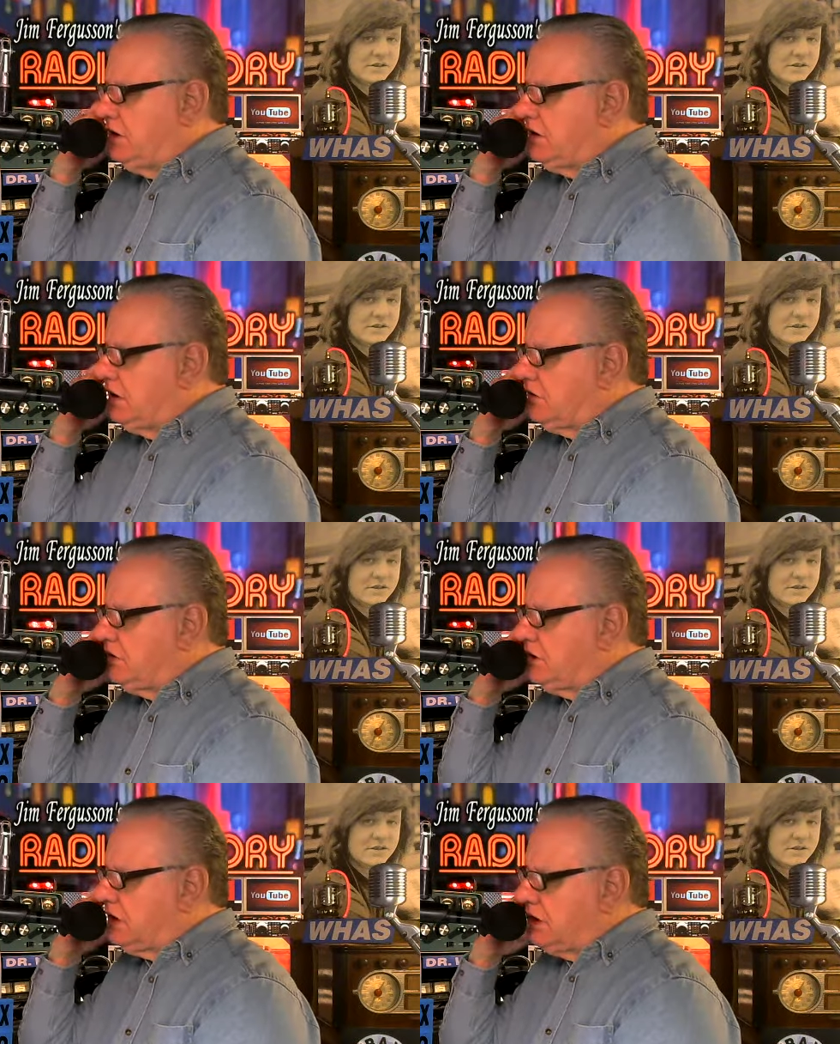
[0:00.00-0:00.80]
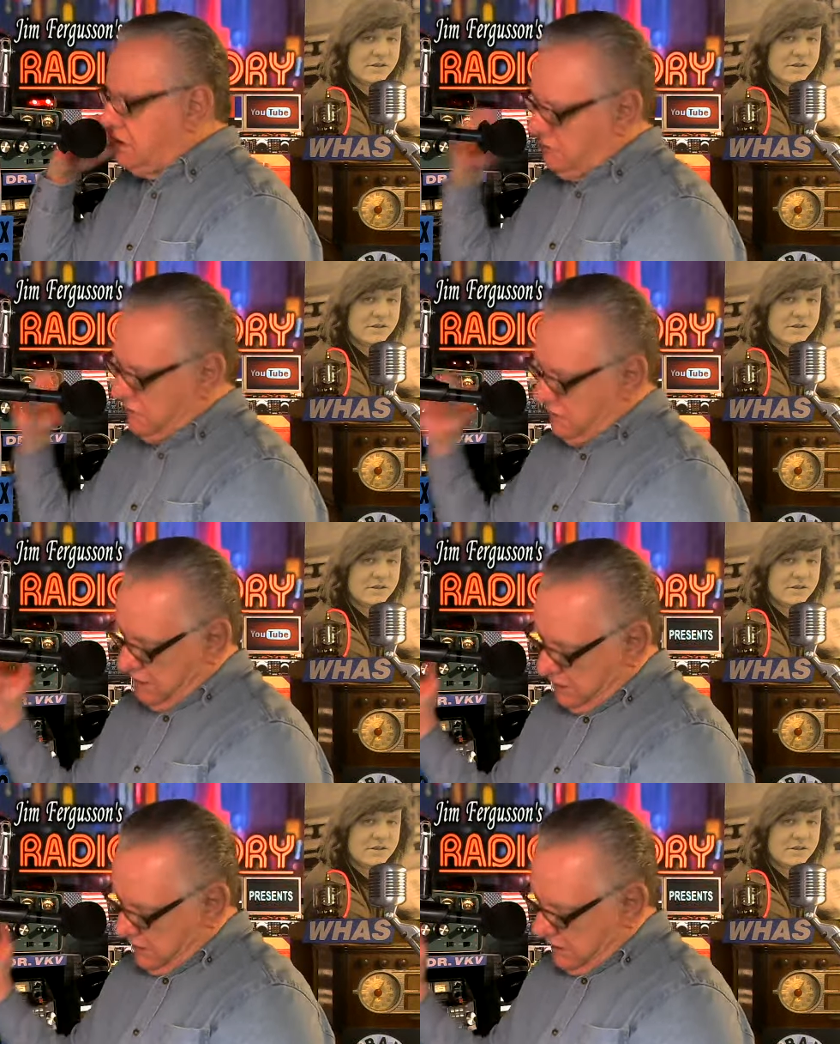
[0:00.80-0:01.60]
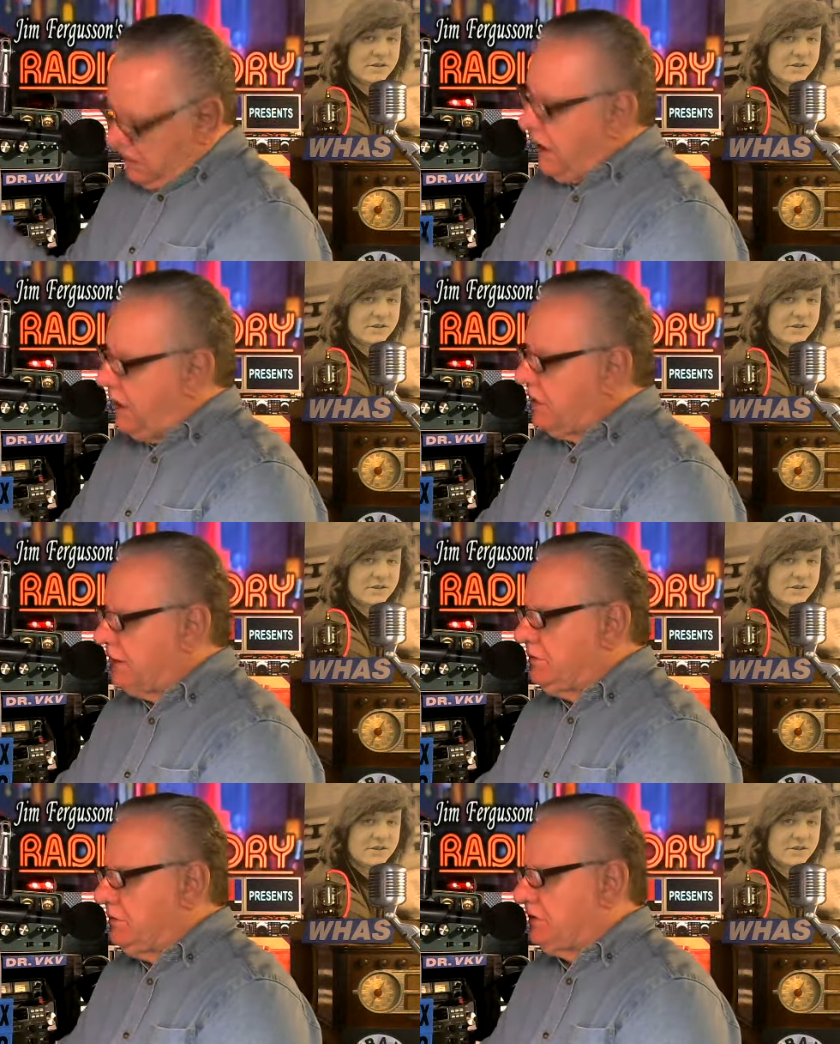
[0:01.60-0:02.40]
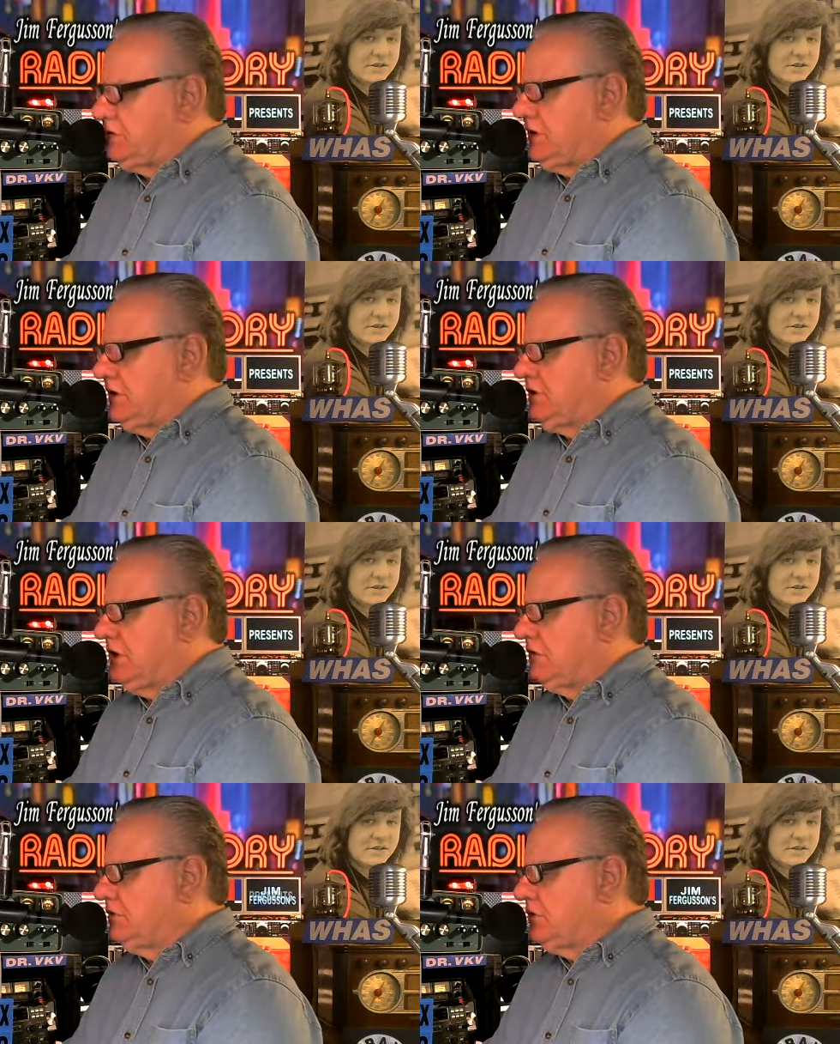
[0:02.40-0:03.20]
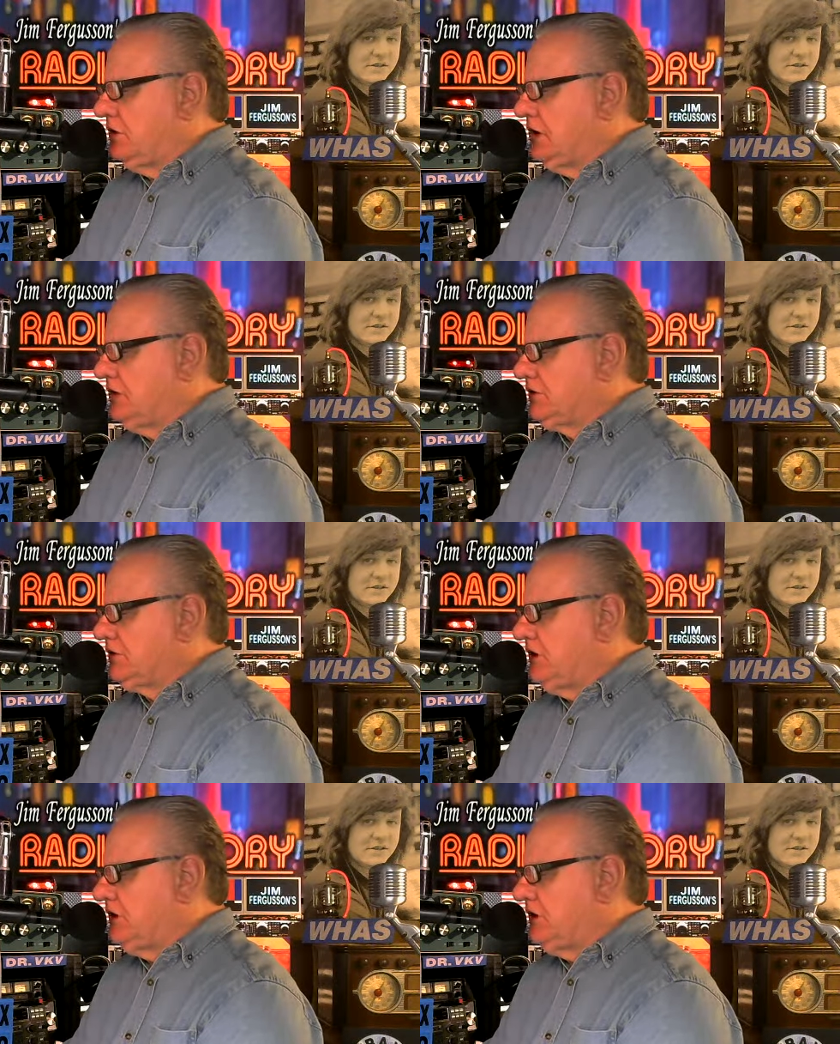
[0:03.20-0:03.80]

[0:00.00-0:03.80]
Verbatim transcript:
Speaker 1: Network, and uh, uh, thanks so much, uh, Chuck, for joining us.